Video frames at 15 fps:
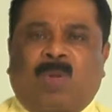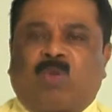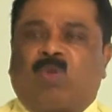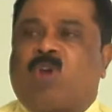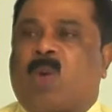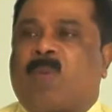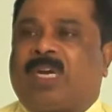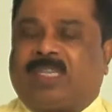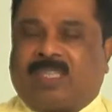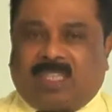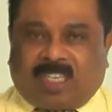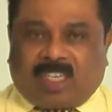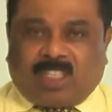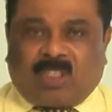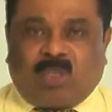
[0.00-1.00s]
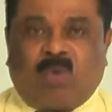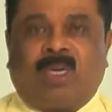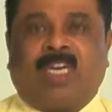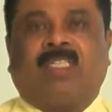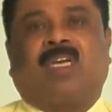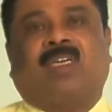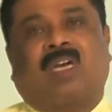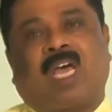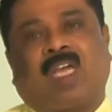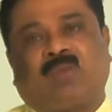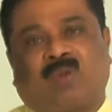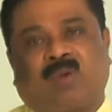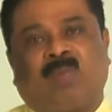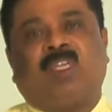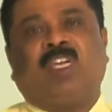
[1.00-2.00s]
would have been issued in the
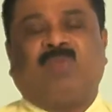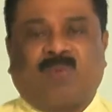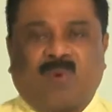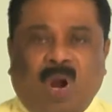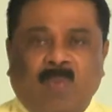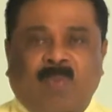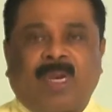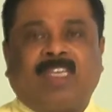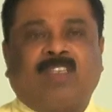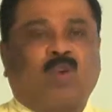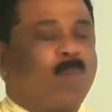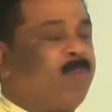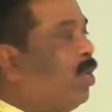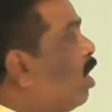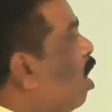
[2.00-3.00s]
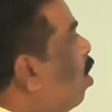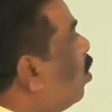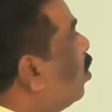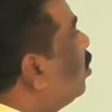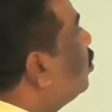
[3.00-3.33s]
classroom. If not, please copy down.